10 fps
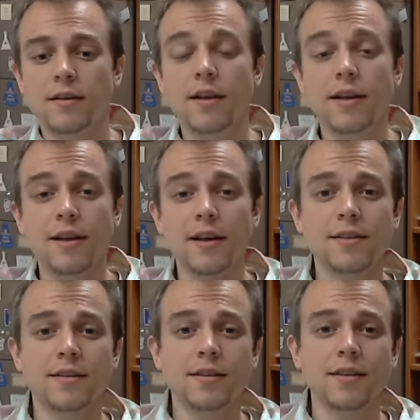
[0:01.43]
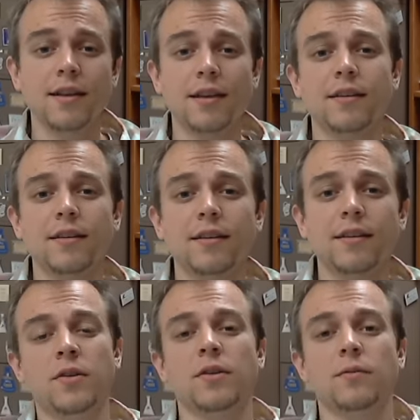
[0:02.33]
Hey guys, and
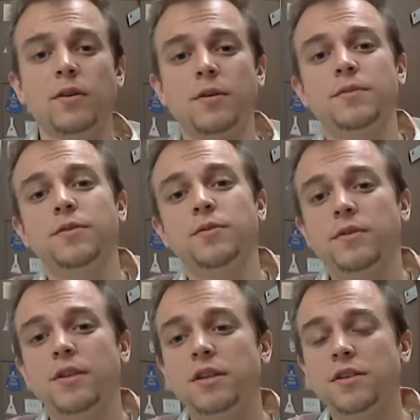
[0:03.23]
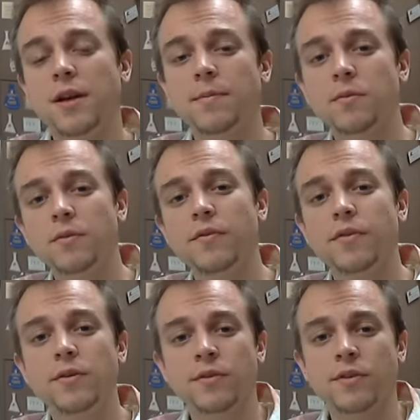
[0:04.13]
welcome to the Chapter 1
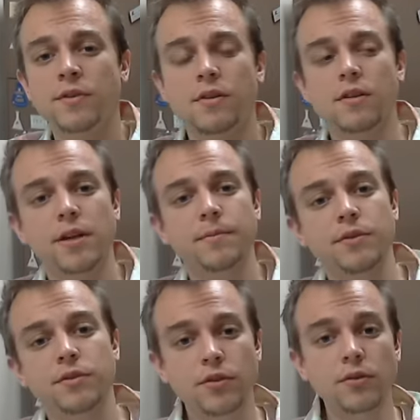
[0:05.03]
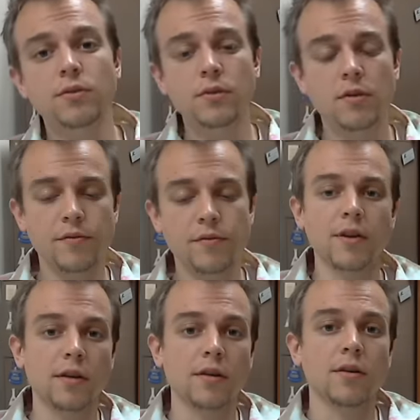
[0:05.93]
review and start of Chapter 2
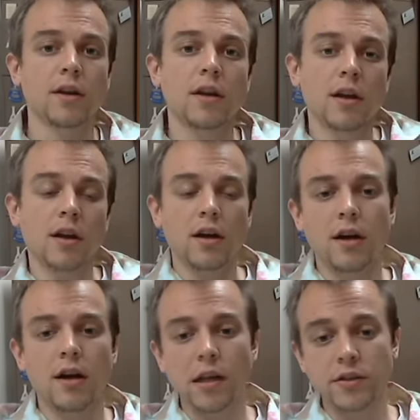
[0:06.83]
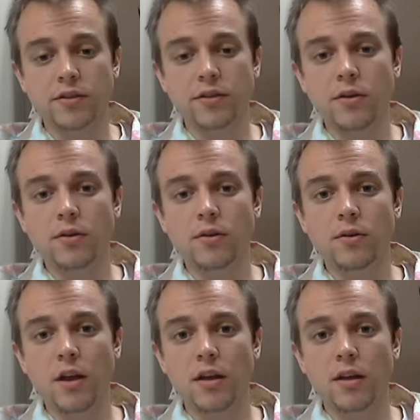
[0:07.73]
video.
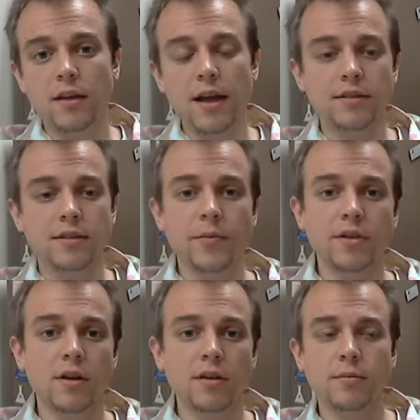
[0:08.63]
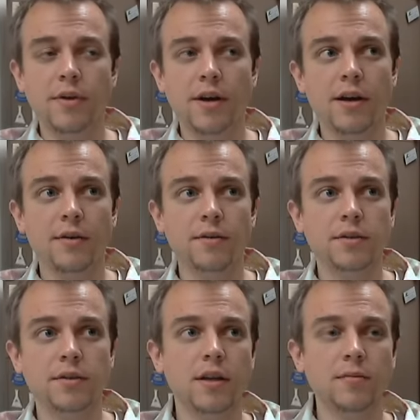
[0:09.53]
So last time we talked about
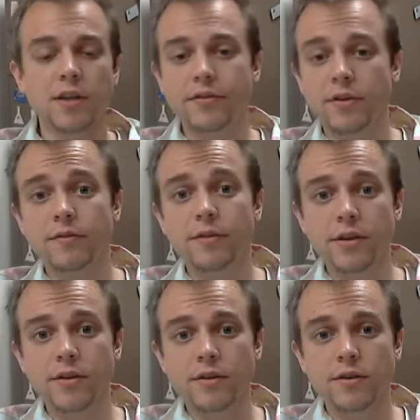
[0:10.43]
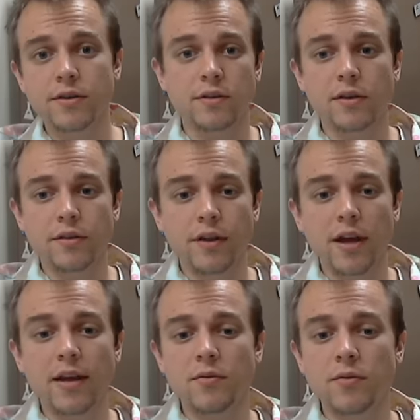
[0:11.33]
significant figures and all of
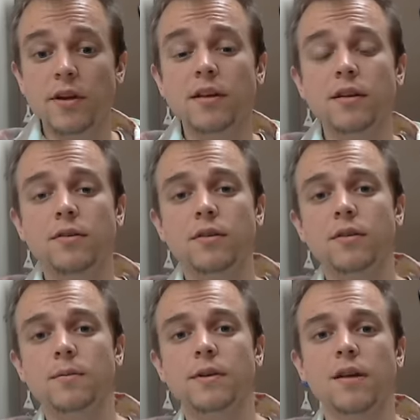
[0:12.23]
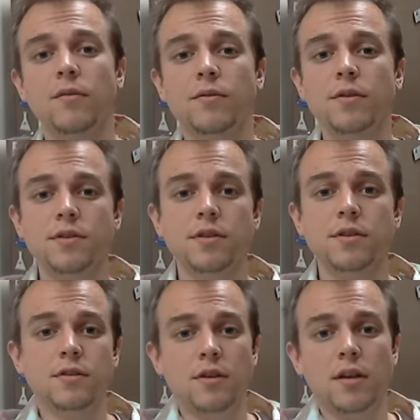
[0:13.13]
that, and we included a little bit of
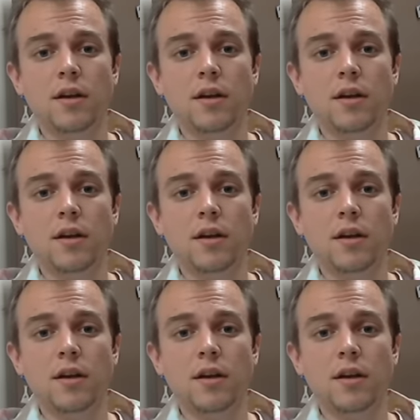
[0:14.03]
conversions